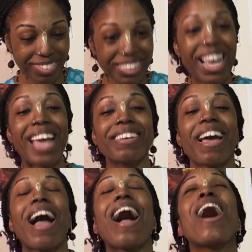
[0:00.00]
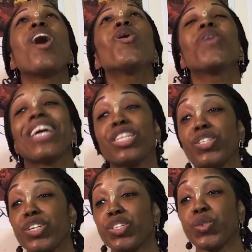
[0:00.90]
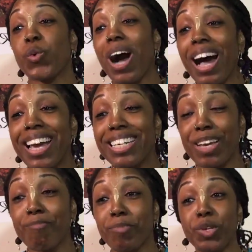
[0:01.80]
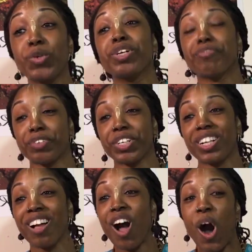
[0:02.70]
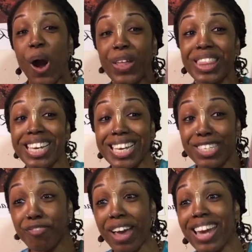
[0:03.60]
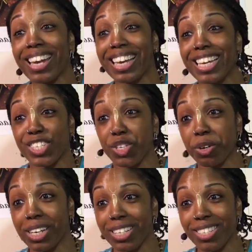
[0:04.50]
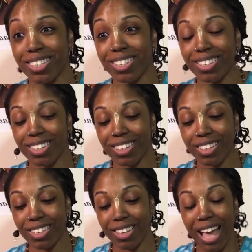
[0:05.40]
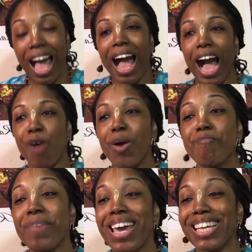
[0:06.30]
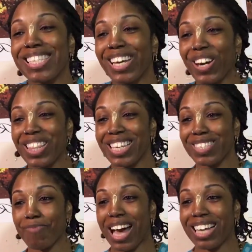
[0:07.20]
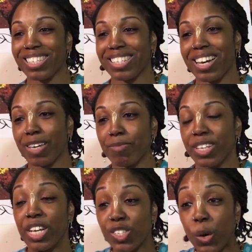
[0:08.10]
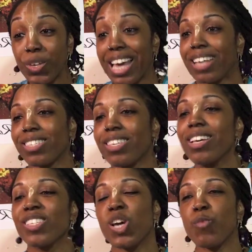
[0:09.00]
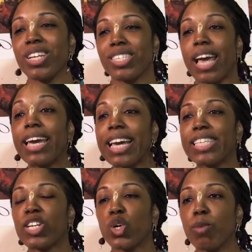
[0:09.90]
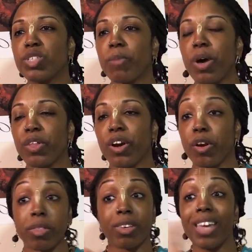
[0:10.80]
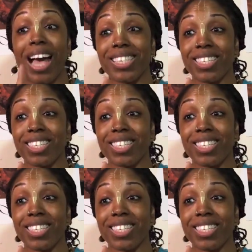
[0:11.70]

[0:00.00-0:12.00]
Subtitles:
And how intertwined and beautiful are these Vedic histories? How amazing are these pastimes? So yes, someone is saying, isn't Kubja Mother Earth? Yes.